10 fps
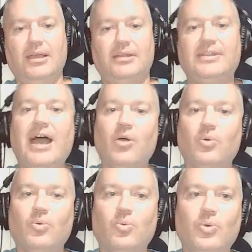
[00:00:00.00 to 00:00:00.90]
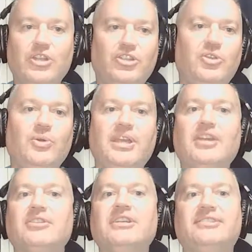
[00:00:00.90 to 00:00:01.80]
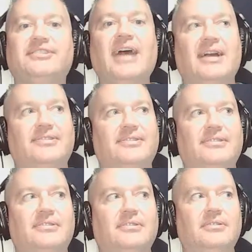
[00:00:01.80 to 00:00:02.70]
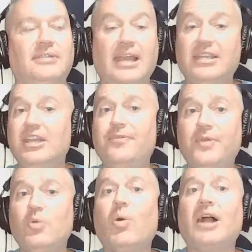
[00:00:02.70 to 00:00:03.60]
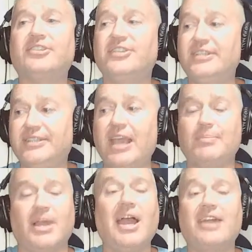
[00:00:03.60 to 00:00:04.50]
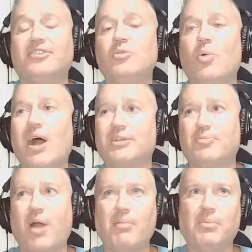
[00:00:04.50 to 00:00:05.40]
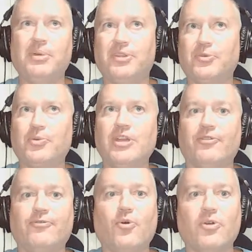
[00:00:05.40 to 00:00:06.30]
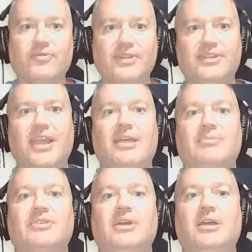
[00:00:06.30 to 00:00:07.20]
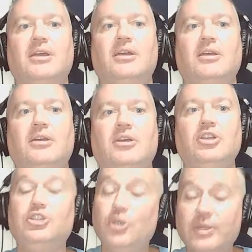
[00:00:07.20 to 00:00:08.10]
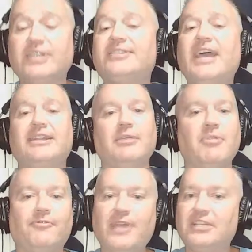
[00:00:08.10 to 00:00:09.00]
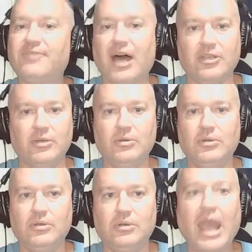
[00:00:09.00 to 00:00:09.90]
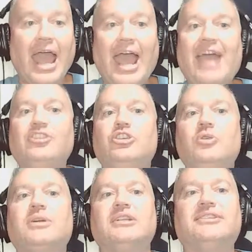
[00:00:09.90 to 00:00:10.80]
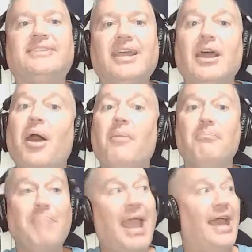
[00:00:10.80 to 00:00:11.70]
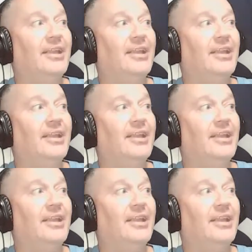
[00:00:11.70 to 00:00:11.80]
Now, when you hear these stats, and if you watch these games, I actually watched probably 3 or 4 of these games, you can take them at face value, and you can say, man,